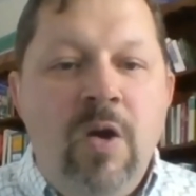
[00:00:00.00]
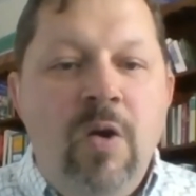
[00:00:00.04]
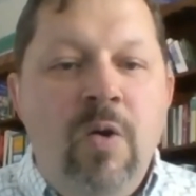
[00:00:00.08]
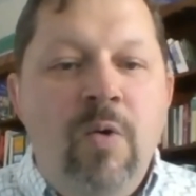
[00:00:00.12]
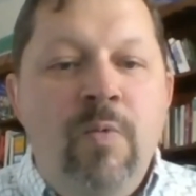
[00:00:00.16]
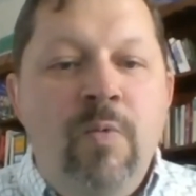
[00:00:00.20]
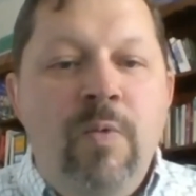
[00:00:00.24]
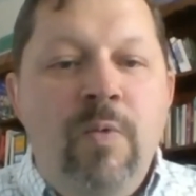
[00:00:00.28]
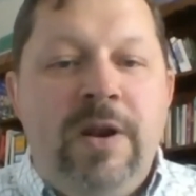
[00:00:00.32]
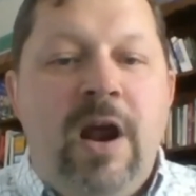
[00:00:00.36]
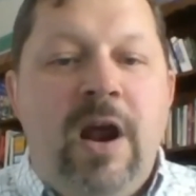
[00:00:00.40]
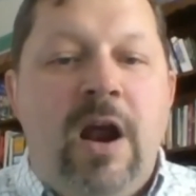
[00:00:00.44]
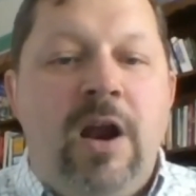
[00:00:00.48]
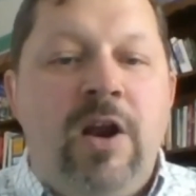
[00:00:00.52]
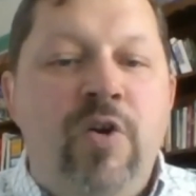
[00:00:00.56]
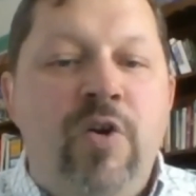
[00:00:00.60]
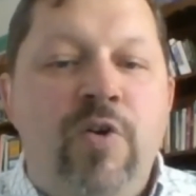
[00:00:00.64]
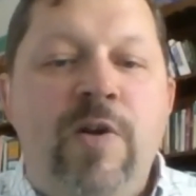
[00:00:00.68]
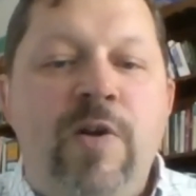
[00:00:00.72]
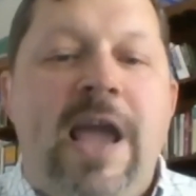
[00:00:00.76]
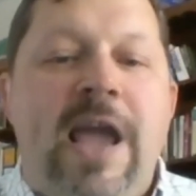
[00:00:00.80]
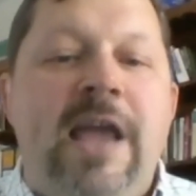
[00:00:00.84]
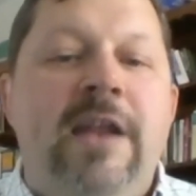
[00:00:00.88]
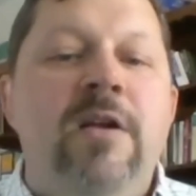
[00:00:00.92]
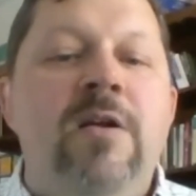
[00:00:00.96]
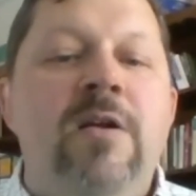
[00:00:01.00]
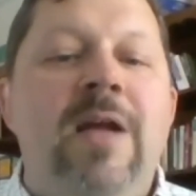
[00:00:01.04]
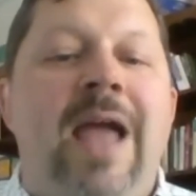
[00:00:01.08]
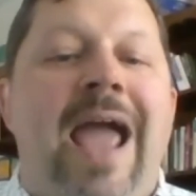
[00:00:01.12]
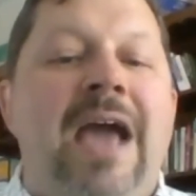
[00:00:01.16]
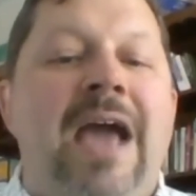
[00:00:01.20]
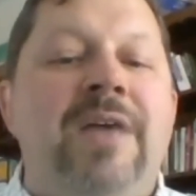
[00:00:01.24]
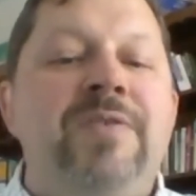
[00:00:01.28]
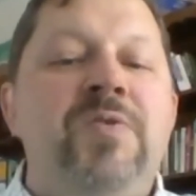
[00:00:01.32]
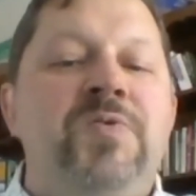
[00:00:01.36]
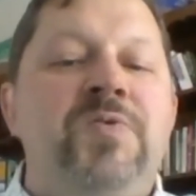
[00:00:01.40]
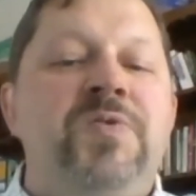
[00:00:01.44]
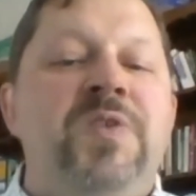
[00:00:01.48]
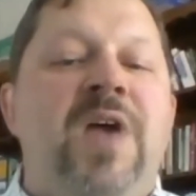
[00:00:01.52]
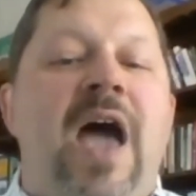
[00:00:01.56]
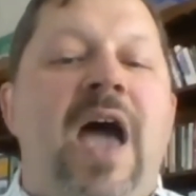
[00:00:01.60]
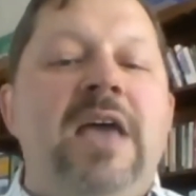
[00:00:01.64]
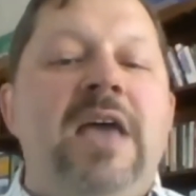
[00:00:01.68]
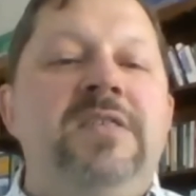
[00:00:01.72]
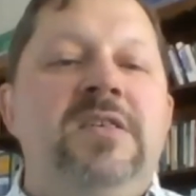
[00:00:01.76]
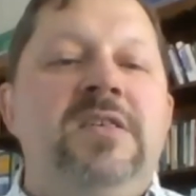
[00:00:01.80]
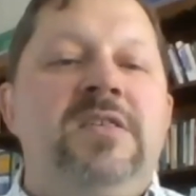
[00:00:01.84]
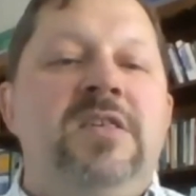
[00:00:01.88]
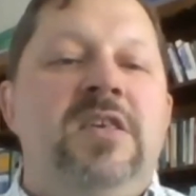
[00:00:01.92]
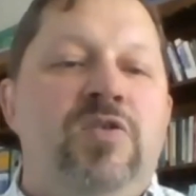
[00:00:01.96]
When our Creator
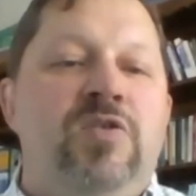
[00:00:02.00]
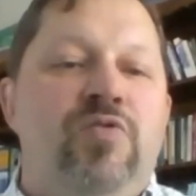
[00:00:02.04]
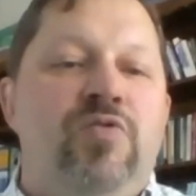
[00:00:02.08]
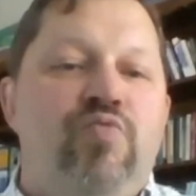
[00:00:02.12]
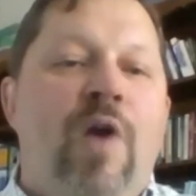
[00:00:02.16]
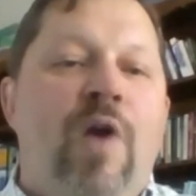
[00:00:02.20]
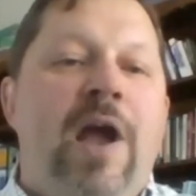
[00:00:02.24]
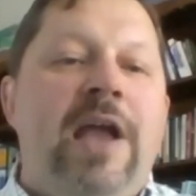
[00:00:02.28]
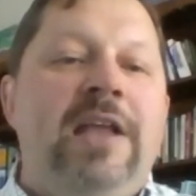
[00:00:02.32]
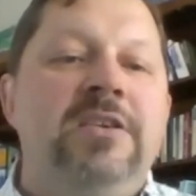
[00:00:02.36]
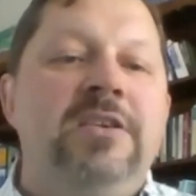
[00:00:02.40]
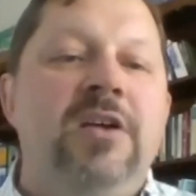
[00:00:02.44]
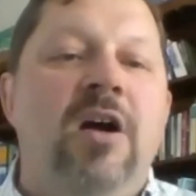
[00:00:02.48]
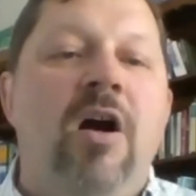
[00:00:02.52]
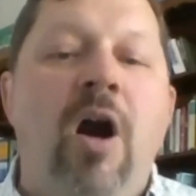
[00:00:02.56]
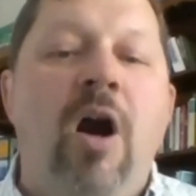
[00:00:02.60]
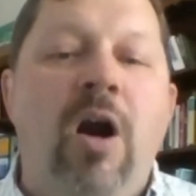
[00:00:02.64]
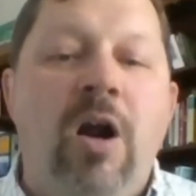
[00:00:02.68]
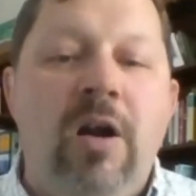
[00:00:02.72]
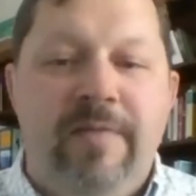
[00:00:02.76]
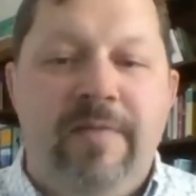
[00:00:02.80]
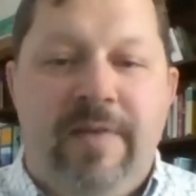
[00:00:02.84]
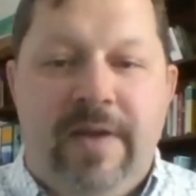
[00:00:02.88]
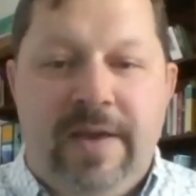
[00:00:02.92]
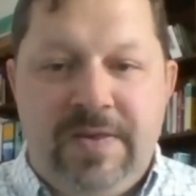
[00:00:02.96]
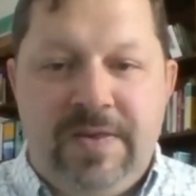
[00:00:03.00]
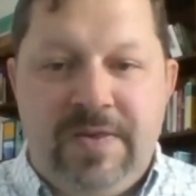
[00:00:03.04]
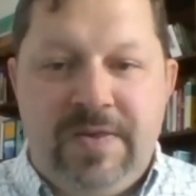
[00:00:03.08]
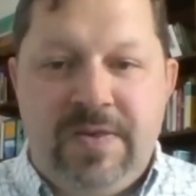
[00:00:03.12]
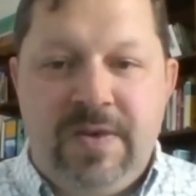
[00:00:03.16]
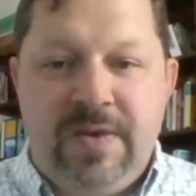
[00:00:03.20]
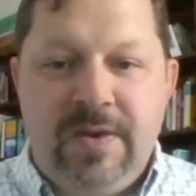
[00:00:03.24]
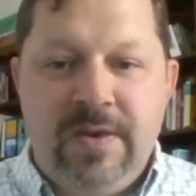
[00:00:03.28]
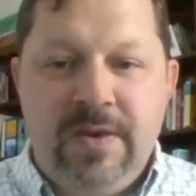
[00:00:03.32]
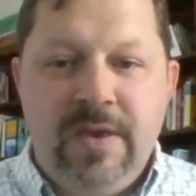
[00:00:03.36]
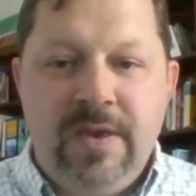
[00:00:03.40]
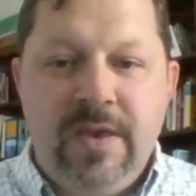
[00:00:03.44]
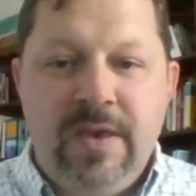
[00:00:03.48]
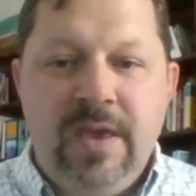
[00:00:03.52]
exercises his right to harvest,